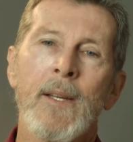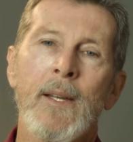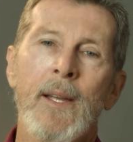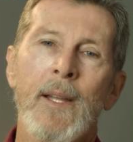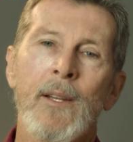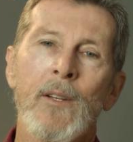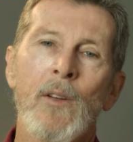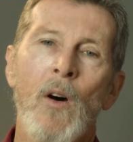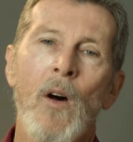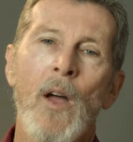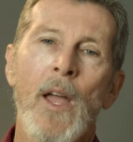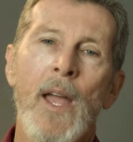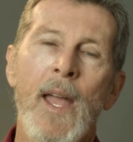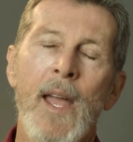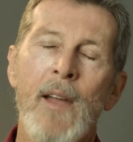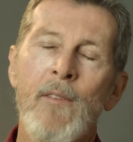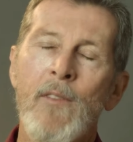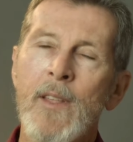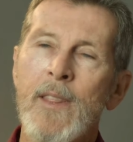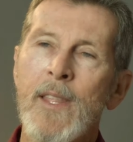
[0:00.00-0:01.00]
and
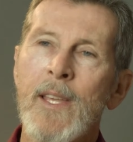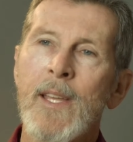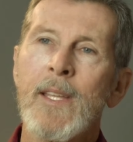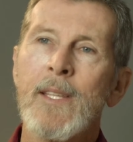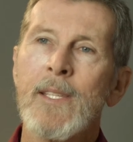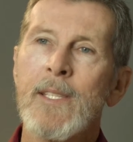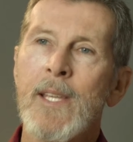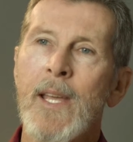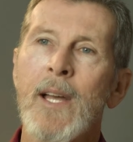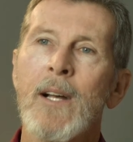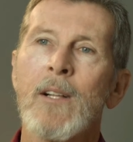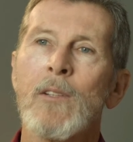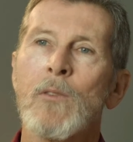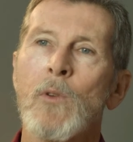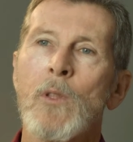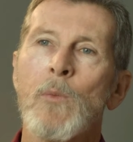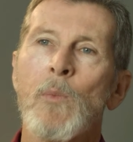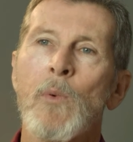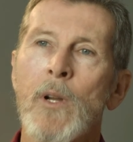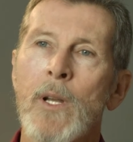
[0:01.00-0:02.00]
everything entailed
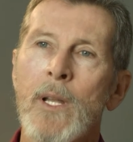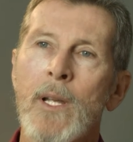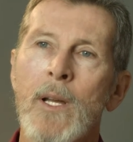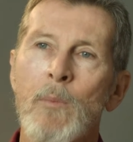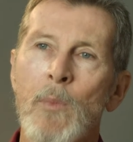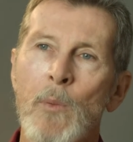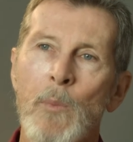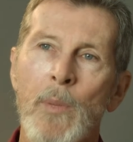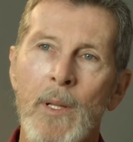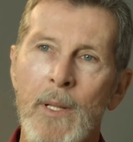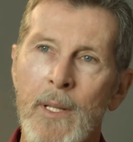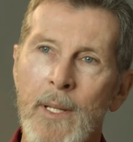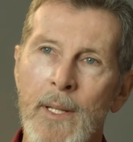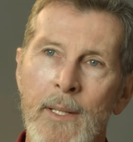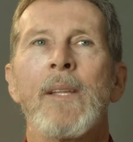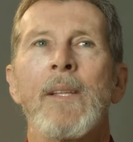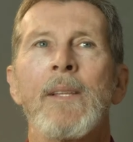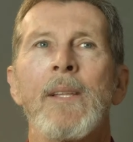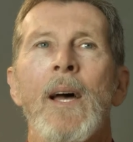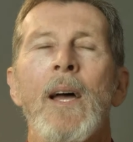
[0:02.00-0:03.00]
with putting up a
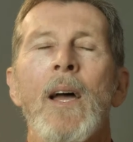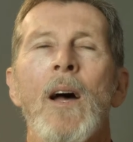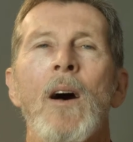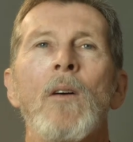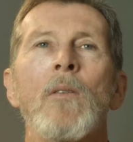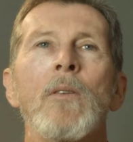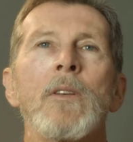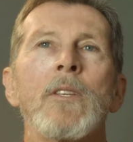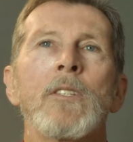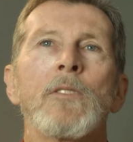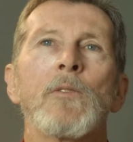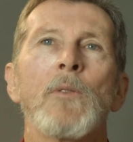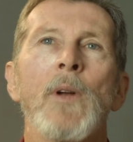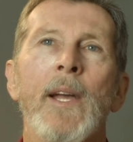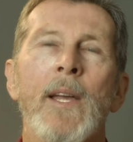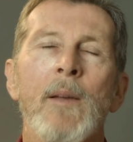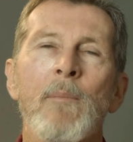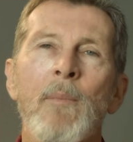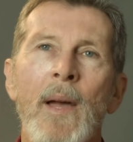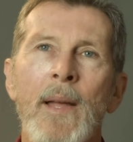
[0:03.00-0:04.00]
building. I always
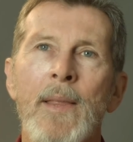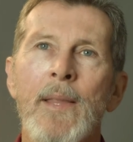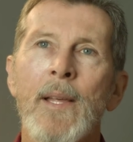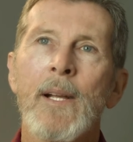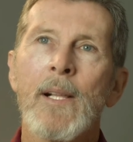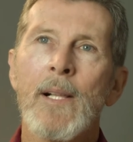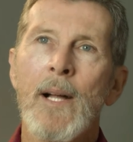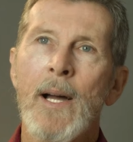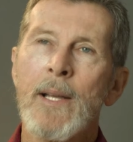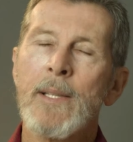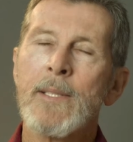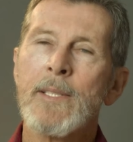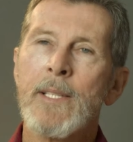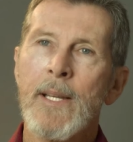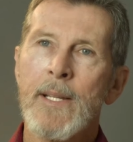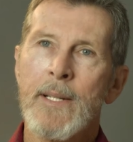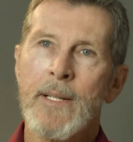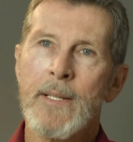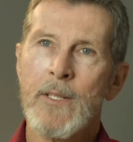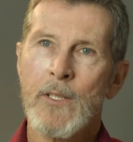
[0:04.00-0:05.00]
recommend that clients
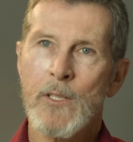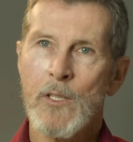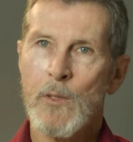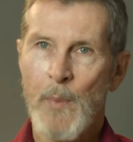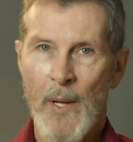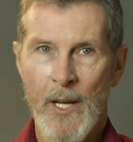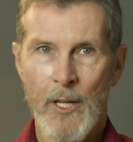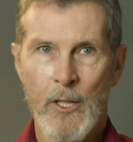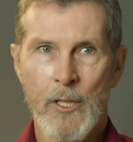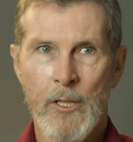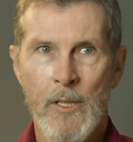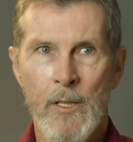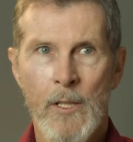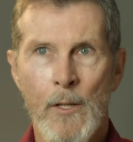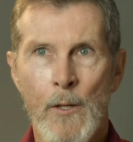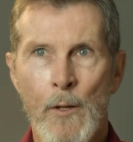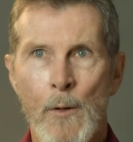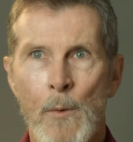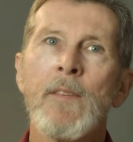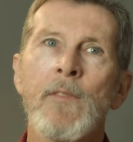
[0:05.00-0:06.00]
get an inspection,
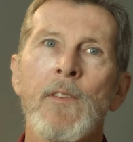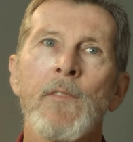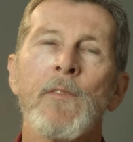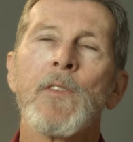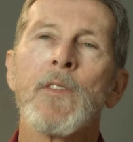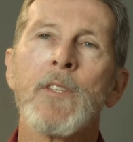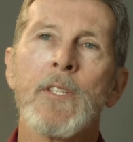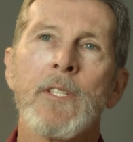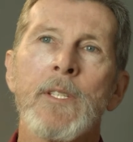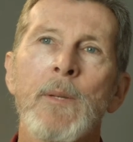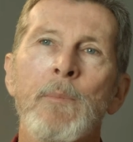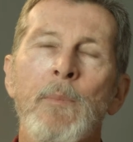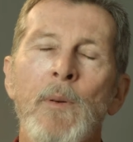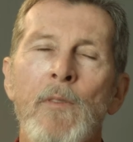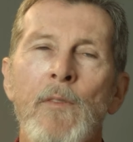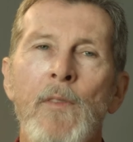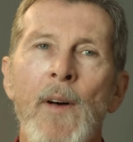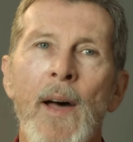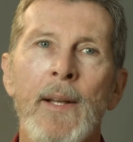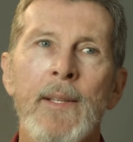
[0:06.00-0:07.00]
even for the simple
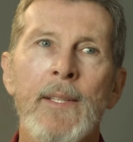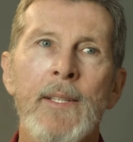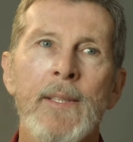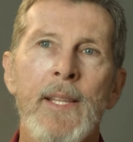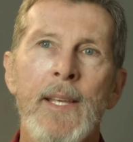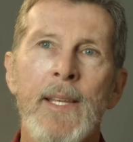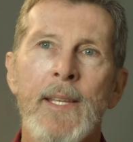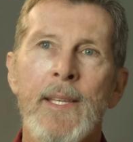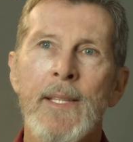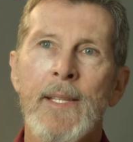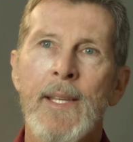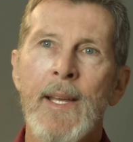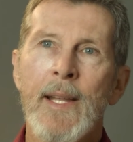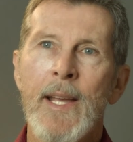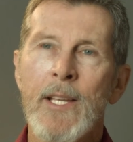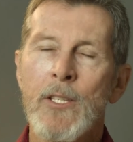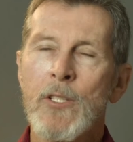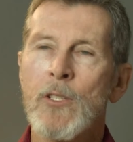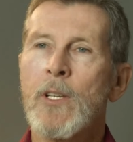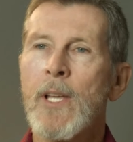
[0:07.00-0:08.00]
fact that they could get
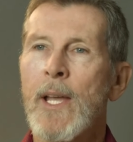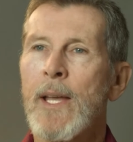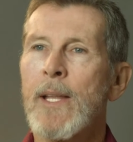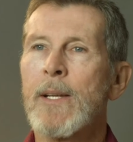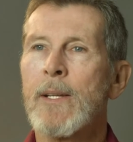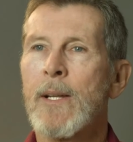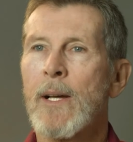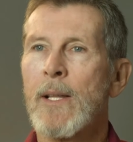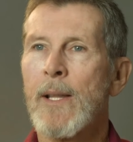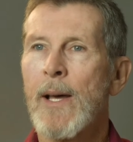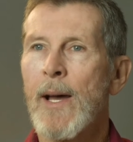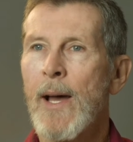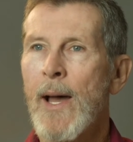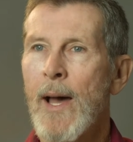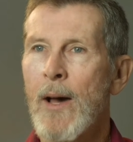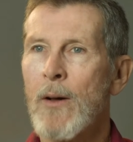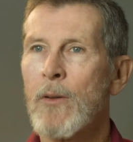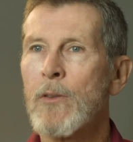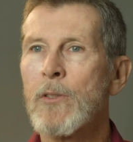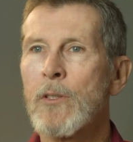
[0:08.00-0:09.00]
educated on the
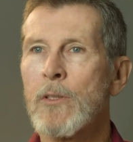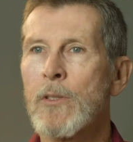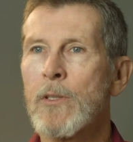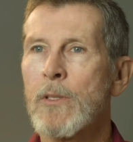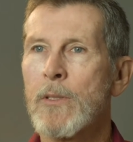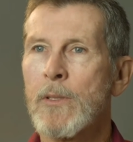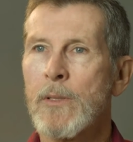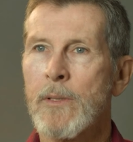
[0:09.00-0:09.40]
house